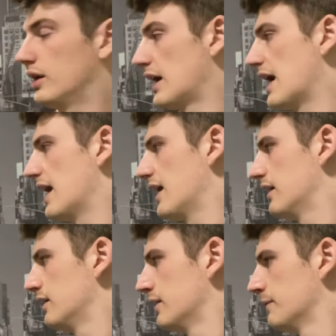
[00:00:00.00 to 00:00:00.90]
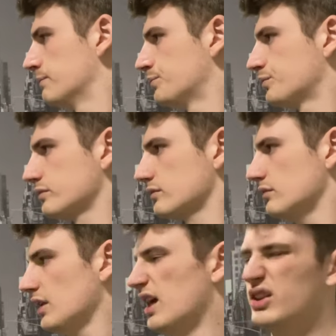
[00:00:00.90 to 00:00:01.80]
an
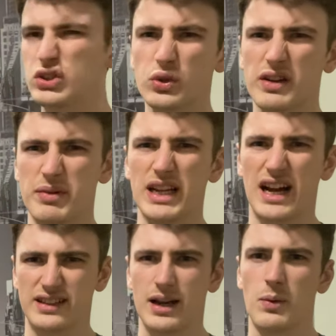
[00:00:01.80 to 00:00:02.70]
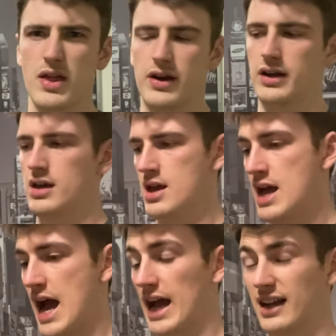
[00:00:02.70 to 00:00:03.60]
idea whether
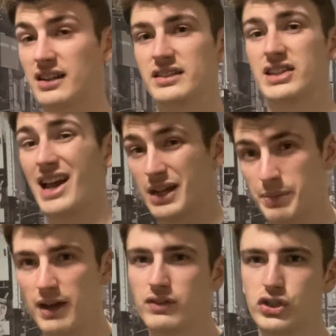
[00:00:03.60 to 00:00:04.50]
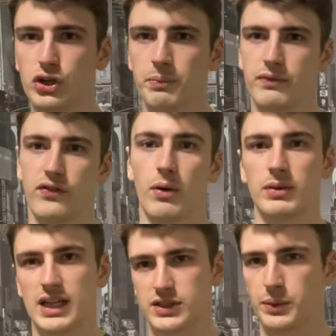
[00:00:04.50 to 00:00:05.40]
I can take a bit of a jump from
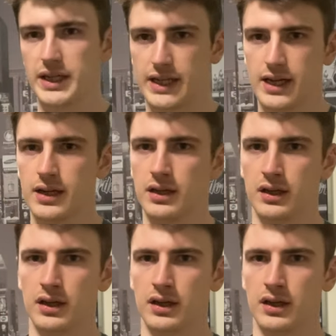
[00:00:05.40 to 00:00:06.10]
last week,